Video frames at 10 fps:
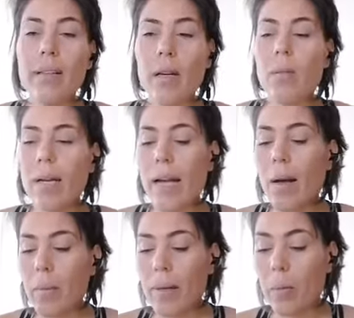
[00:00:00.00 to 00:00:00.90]
that would
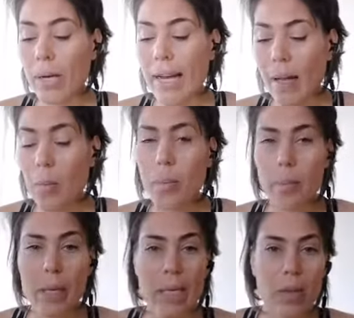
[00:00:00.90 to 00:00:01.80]
help
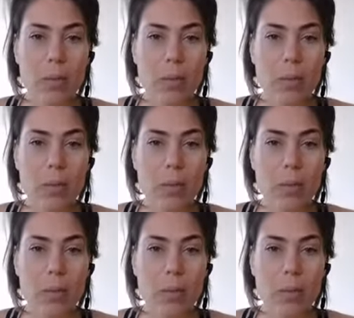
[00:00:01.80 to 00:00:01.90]
me,